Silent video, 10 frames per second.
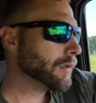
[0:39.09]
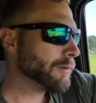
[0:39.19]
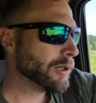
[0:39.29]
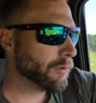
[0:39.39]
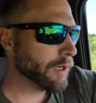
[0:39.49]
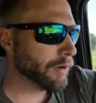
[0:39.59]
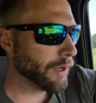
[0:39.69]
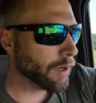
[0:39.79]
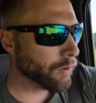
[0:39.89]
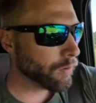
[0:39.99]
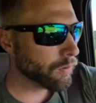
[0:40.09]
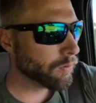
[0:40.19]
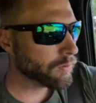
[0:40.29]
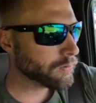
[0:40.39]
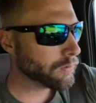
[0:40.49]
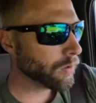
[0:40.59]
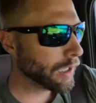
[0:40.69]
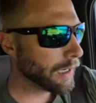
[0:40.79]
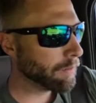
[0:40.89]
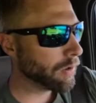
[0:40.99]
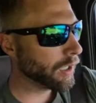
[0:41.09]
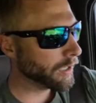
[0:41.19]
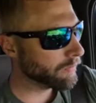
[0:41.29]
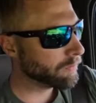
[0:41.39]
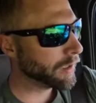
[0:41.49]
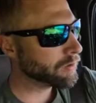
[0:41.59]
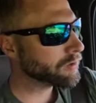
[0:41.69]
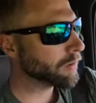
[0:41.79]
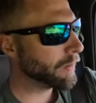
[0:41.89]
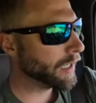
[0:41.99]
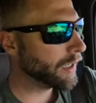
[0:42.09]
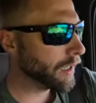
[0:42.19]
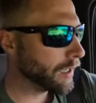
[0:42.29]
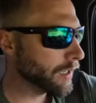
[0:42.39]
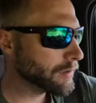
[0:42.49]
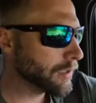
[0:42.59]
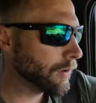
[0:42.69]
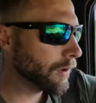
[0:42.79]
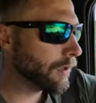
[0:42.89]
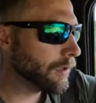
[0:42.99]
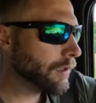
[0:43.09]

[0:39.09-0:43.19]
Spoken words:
pretty well know where I believe most of the bedding areas are.